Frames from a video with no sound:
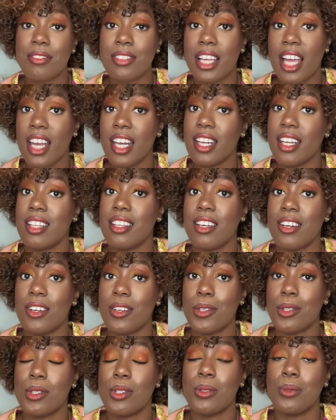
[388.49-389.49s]
Kennedy,
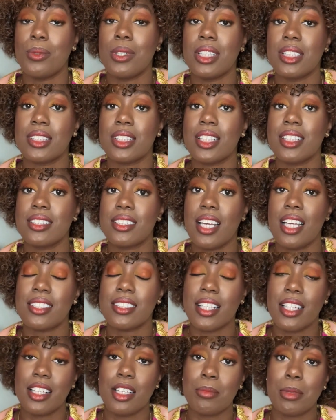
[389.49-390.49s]
though, was
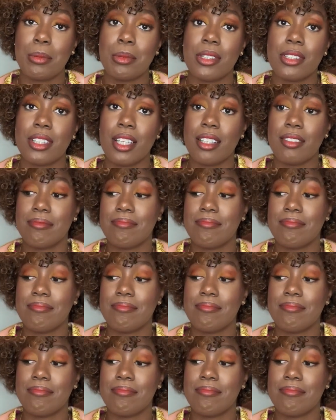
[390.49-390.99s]
assassinated on my birthday.